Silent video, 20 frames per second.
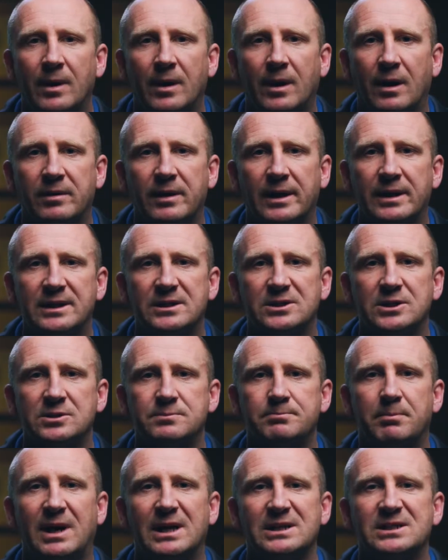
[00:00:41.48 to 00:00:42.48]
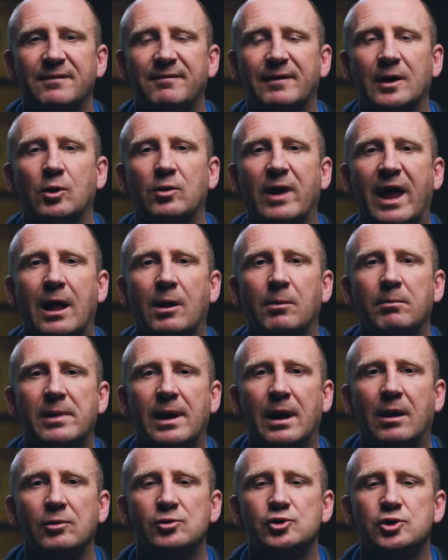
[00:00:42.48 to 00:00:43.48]
I think this is massively going to help me
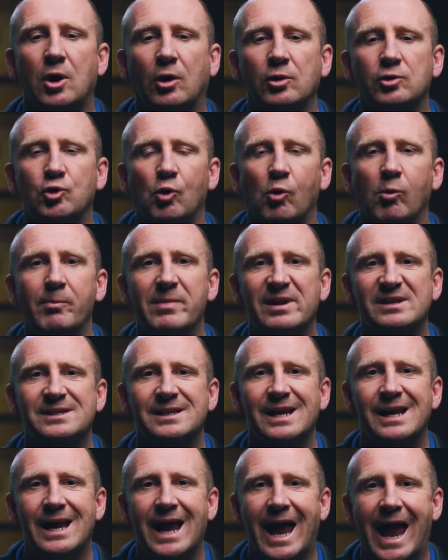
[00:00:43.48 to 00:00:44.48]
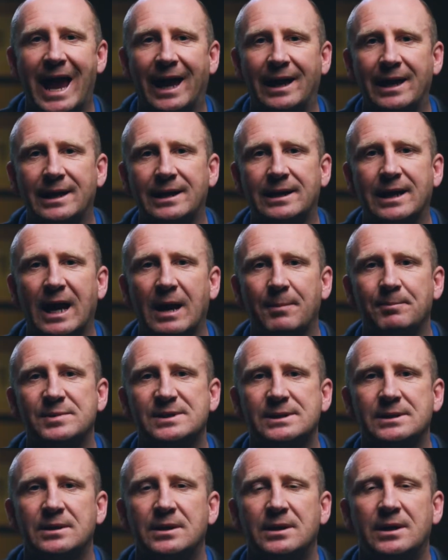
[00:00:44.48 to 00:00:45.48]
out so I don't miss any
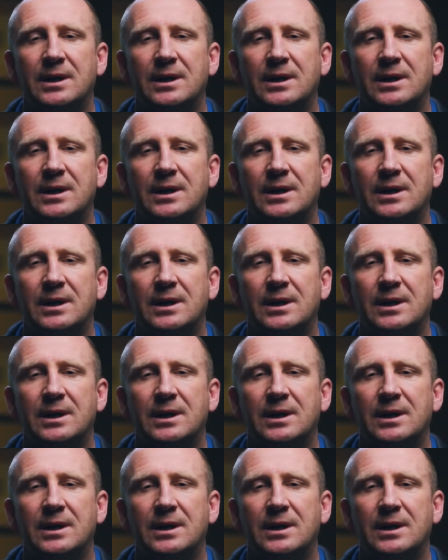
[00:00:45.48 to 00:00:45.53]
gaps